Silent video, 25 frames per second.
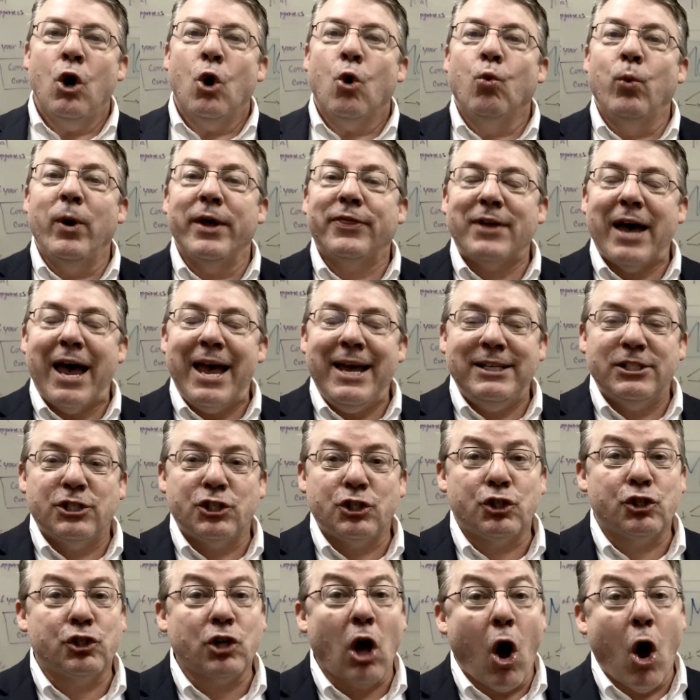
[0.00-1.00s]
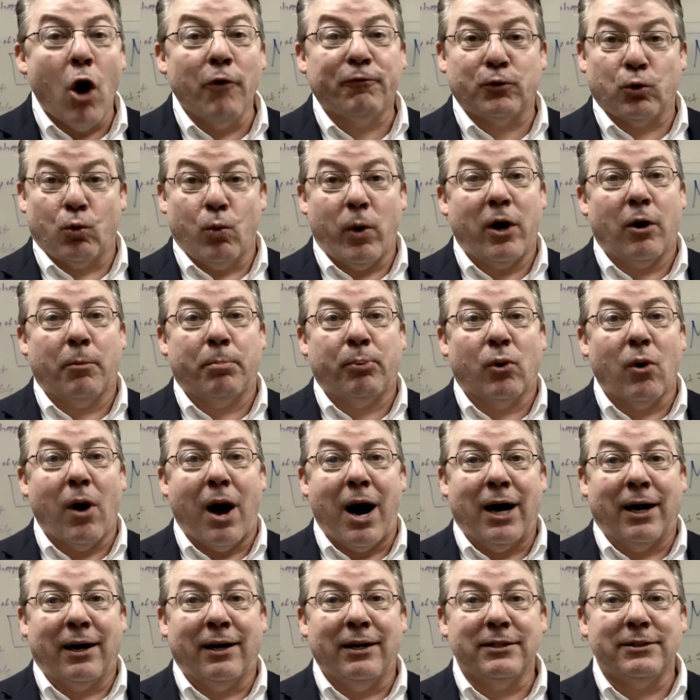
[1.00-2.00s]
With a software
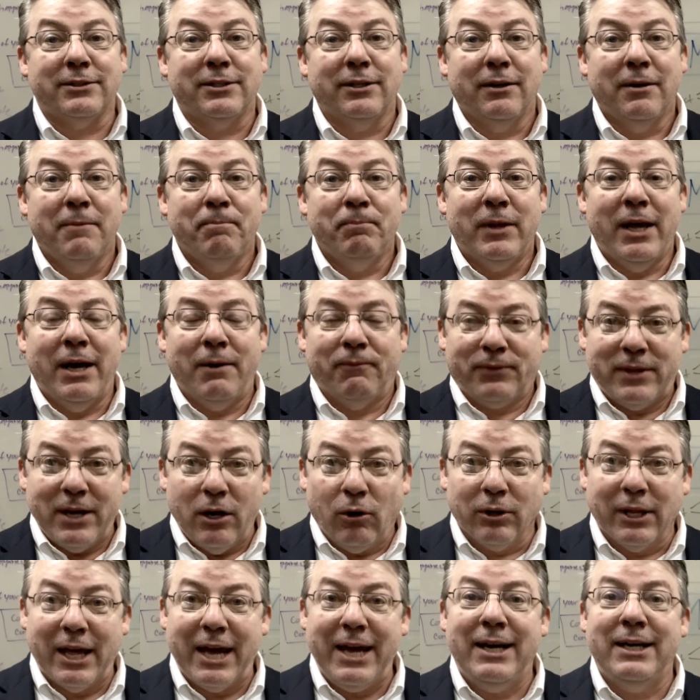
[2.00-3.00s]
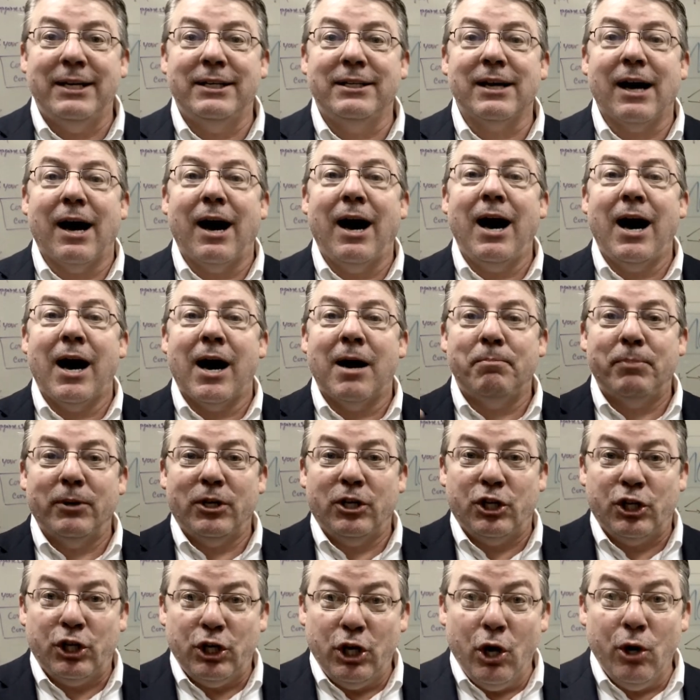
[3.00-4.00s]
product, if they'll end up
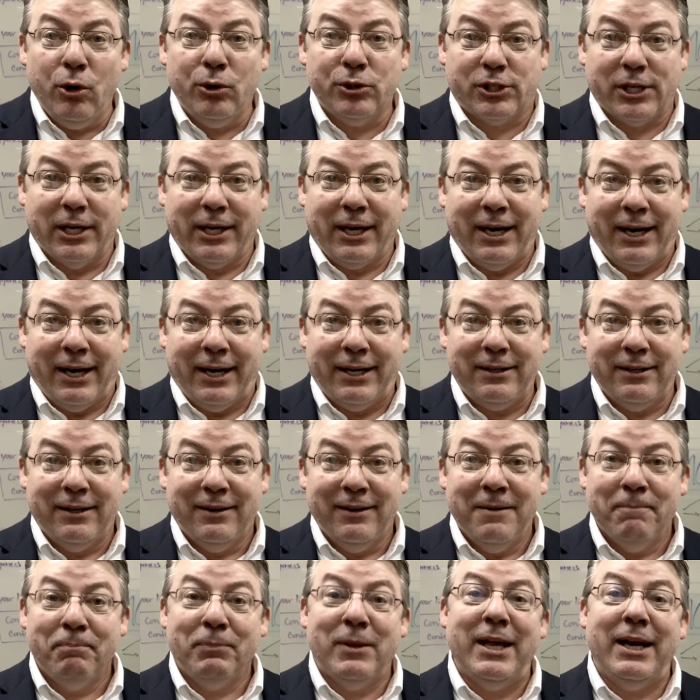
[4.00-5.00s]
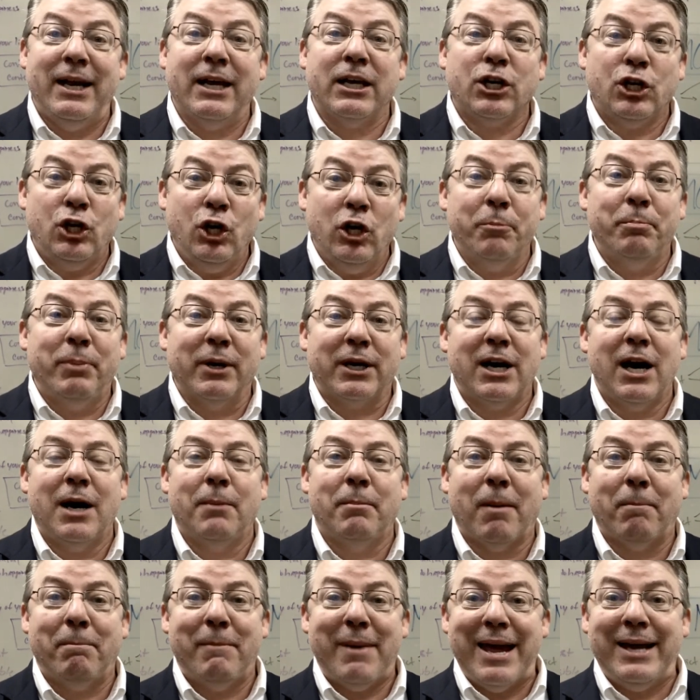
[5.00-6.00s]
using it, then it could
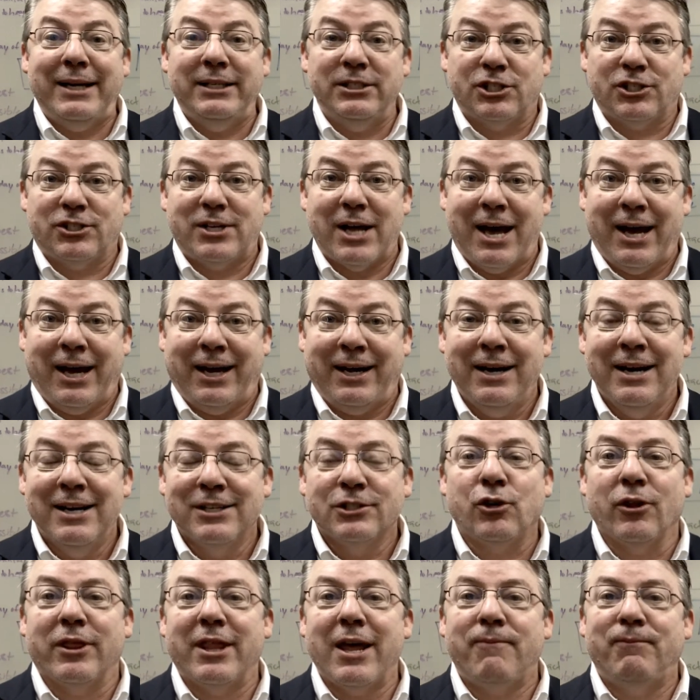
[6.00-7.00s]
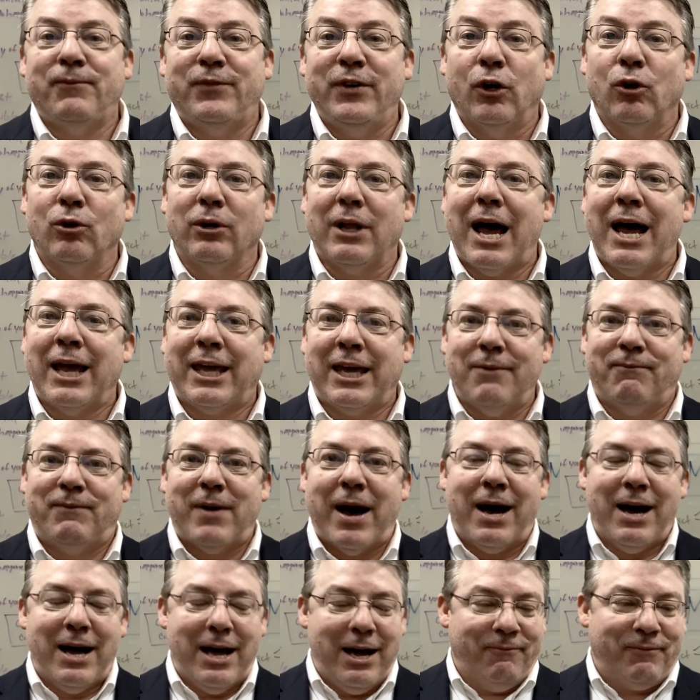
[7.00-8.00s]
become a mainstay. So they feel like if
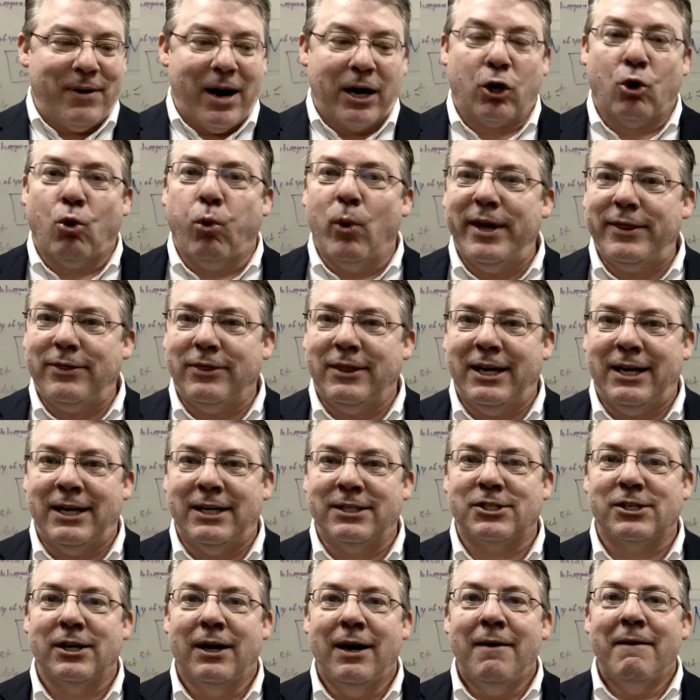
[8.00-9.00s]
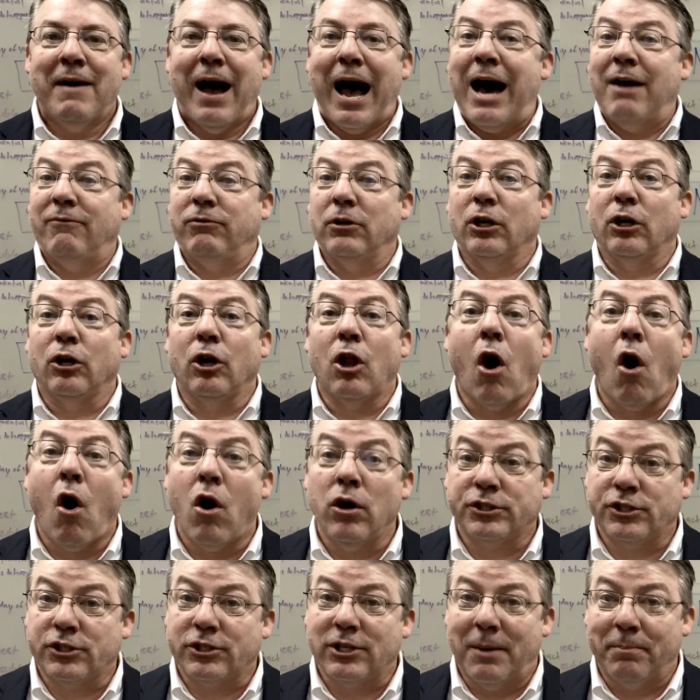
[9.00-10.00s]
I quit this, I've
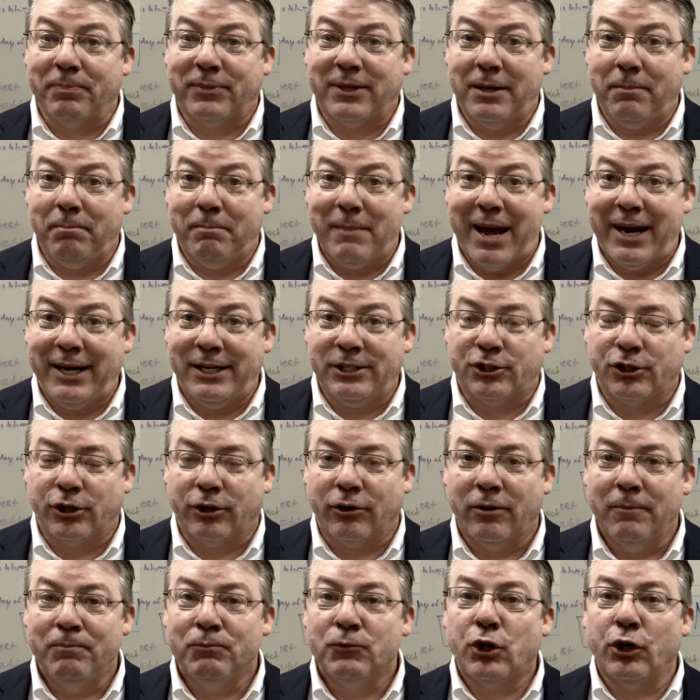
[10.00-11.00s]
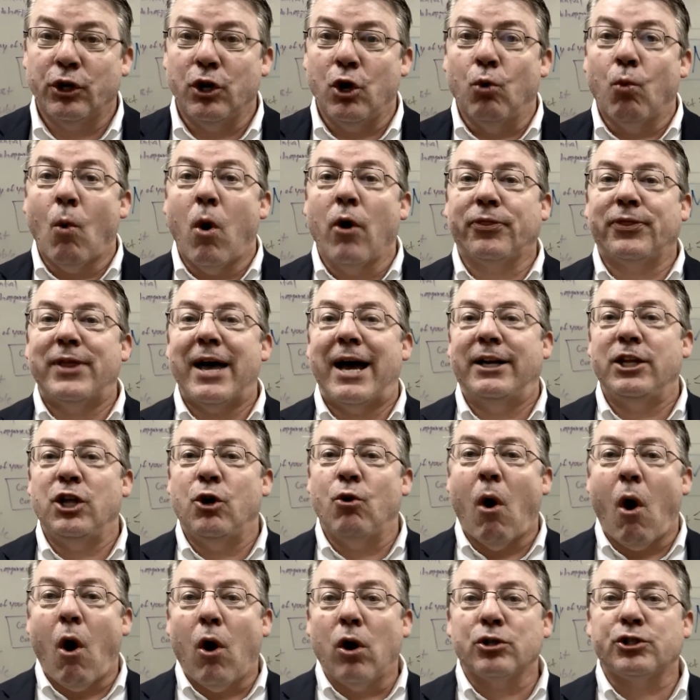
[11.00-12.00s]
lost something major. So you want that.
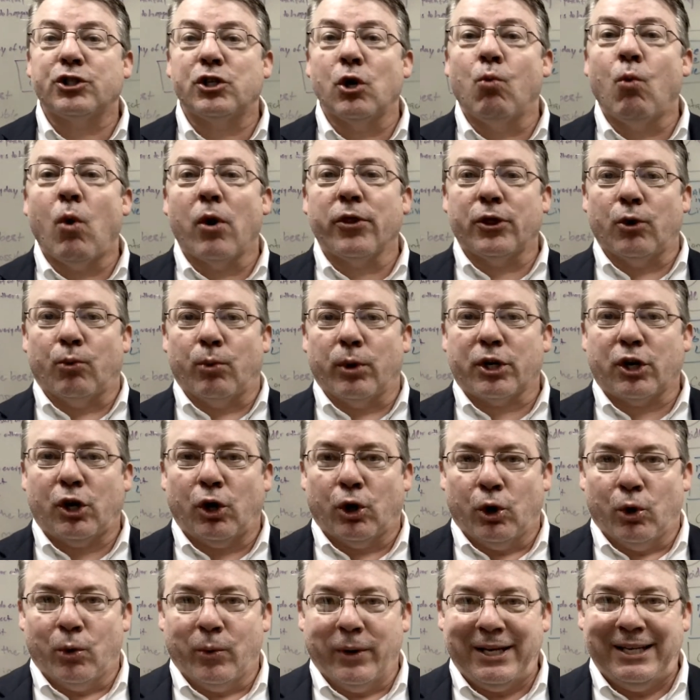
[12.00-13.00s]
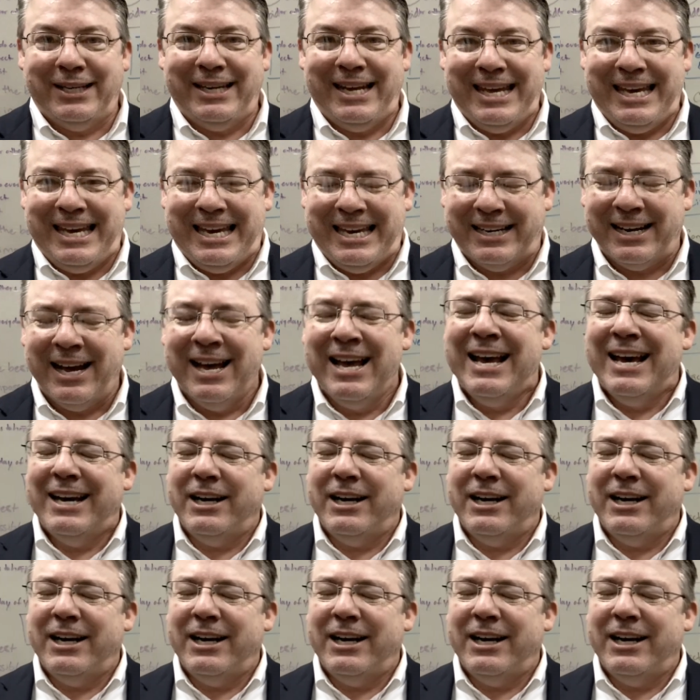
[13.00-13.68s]
You also want the recurring need.